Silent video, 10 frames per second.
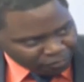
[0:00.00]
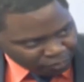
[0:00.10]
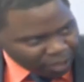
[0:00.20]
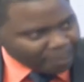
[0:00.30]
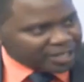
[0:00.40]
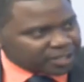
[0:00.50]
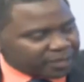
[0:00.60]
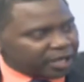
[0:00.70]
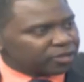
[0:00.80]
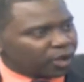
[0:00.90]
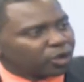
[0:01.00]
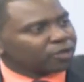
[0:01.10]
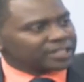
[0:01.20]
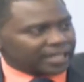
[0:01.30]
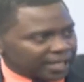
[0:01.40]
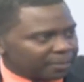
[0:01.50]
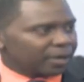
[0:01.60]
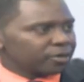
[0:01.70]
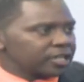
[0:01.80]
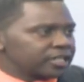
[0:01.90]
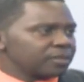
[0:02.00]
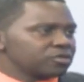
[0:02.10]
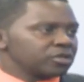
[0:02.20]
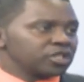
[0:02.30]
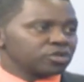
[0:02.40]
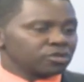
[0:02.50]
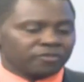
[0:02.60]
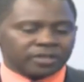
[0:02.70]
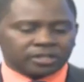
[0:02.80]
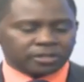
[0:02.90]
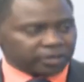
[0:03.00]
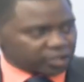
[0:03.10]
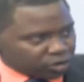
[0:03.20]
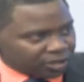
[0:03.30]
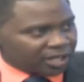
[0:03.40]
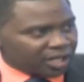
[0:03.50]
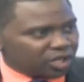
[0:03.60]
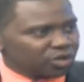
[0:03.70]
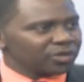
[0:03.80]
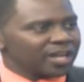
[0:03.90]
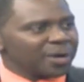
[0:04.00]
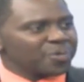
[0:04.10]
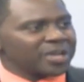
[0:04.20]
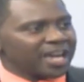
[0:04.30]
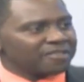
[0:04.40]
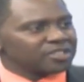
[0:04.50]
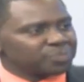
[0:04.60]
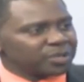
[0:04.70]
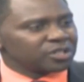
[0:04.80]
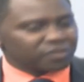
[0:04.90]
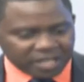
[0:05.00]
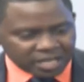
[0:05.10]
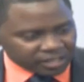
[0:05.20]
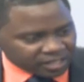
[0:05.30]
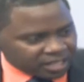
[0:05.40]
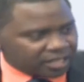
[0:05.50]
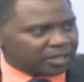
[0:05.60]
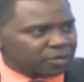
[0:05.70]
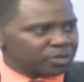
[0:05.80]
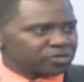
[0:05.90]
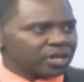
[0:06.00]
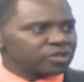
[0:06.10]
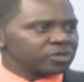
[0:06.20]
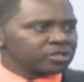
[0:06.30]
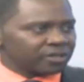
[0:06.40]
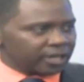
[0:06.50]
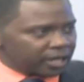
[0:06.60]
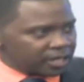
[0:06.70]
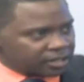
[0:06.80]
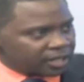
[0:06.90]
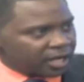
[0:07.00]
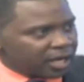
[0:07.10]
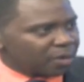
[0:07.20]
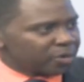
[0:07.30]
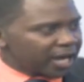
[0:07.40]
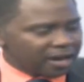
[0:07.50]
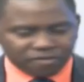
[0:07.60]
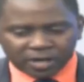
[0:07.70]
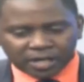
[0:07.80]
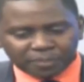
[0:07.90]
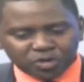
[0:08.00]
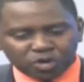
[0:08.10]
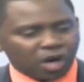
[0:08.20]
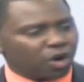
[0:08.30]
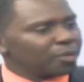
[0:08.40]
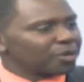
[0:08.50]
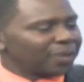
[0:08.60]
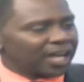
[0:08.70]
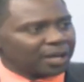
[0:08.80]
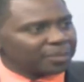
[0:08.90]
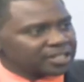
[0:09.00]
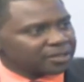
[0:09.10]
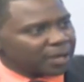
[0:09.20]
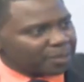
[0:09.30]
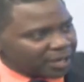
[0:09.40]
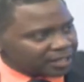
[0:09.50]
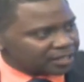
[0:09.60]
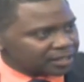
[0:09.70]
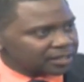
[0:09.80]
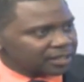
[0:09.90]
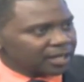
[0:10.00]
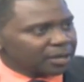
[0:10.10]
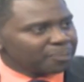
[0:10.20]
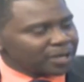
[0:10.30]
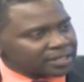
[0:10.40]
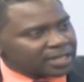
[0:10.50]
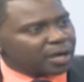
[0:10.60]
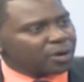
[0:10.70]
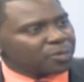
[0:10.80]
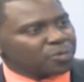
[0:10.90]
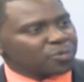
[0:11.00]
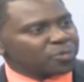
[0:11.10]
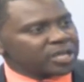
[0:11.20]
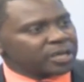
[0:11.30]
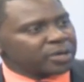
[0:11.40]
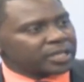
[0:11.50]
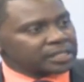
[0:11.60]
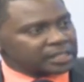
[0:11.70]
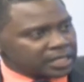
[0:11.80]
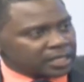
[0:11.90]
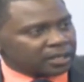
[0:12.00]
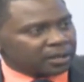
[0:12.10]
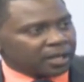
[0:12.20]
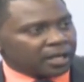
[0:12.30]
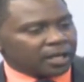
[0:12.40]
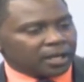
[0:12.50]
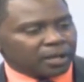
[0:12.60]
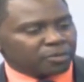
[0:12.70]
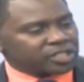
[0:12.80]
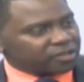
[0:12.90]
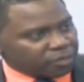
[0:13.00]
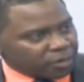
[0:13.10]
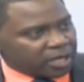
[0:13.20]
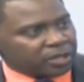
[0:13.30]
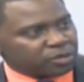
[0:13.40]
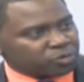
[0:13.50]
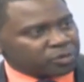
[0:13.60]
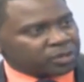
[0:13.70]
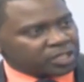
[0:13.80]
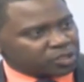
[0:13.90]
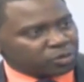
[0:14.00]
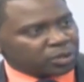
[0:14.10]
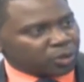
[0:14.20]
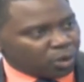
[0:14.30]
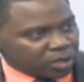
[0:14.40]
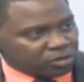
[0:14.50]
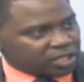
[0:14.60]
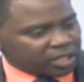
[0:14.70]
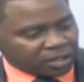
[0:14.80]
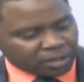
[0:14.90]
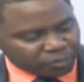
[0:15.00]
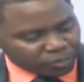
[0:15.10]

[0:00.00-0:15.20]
for that matter, being on the horn of a dilemma, when it comes to issues of integration. Now we have a spirit of EAC, then we're trying to integrate, we have, a common parliament amongst us. But now we can see whichever way that this will go, and you say